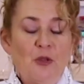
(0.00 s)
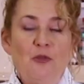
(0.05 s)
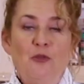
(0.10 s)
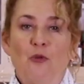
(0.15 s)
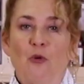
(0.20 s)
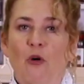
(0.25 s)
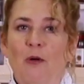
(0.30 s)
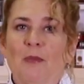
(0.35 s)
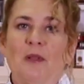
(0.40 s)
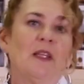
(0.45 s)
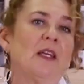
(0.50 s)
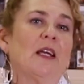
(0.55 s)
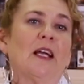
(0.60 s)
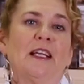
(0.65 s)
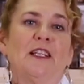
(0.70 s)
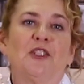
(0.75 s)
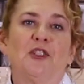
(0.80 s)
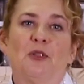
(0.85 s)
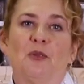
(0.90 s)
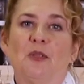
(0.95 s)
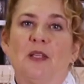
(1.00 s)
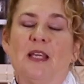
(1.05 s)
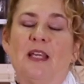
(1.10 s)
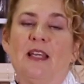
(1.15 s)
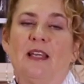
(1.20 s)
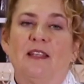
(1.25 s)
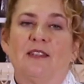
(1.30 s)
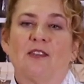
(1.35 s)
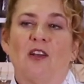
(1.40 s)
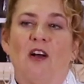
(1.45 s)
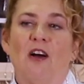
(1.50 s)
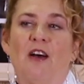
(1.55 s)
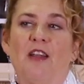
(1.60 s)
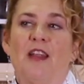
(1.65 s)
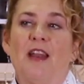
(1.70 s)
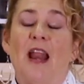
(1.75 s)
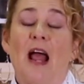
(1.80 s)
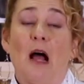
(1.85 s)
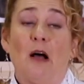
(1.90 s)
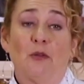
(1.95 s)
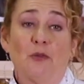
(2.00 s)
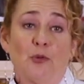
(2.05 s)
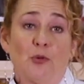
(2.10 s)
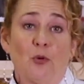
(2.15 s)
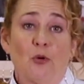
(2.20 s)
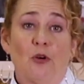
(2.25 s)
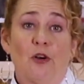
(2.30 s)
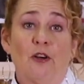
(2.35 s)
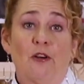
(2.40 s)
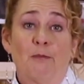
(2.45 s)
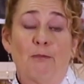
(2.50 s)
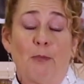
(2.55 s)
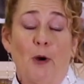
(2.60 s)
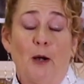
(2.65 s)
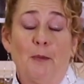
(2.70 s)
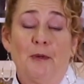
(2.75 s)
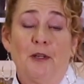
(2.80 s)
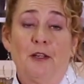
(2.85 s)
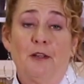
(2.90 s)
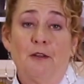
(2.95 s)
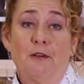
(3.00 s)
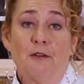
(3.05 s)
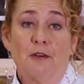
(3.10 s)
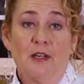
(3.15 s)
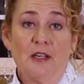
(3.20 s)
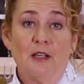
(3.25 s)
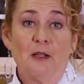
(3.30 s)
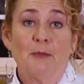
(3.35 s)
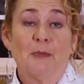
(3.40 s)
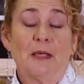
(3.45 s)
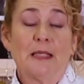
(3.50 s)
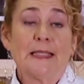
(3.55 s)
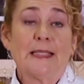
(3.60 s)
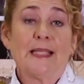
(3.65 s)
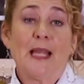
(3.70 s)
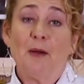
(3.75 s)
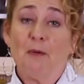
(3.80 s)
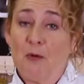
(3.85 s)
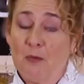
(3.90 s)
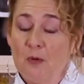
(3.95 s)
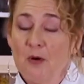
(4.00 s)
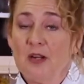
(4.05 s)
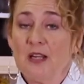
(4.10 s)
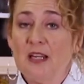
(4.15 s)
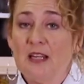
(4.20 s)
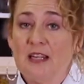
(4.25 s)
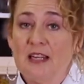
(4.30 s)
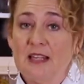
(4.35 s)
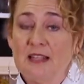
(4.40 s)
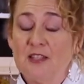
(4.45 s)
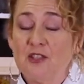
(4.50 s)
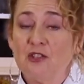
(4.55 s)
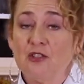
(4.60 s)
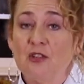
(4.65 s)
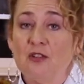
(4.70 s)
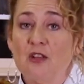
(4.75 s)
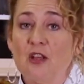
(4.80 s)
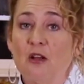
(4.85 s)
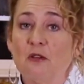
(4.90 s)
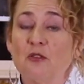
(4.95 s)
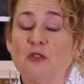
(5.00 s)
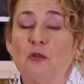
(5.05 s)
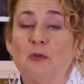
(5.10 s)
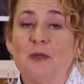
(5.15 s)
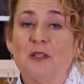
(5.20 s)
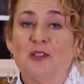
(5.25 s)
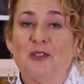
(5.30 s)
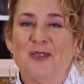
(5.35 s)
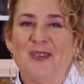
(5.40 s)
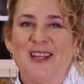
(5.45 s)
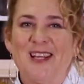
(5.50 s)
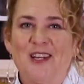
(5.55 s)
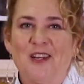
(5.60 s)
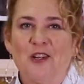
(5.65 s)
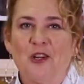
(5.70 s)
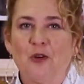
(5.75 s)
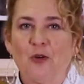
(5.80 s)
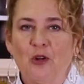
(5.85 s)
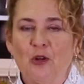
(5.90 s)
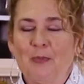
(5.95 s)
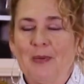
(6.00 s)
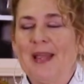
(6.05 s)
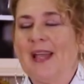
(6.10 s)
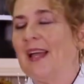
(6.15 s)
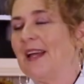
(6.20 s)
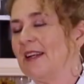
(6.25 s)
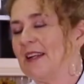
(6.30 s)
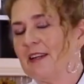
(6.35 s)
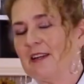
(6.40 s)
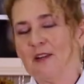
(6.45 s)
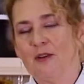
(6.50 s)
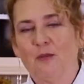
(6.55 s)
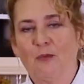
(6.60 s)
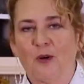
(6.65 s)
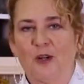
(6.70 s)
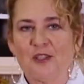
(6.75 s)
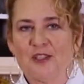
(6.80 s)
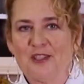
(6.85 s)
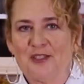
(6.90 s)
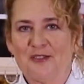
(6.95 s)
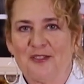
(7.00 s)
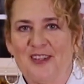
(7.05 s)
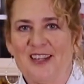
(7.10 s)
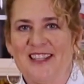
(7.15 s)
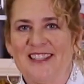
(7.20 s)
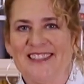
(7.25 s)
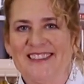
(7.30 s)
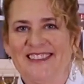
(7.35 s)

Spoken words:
Normally I do these on an outdoor barbecue grill, but today we're working in the studio, so we'll be doing it in a grill pan and it'll work just fine.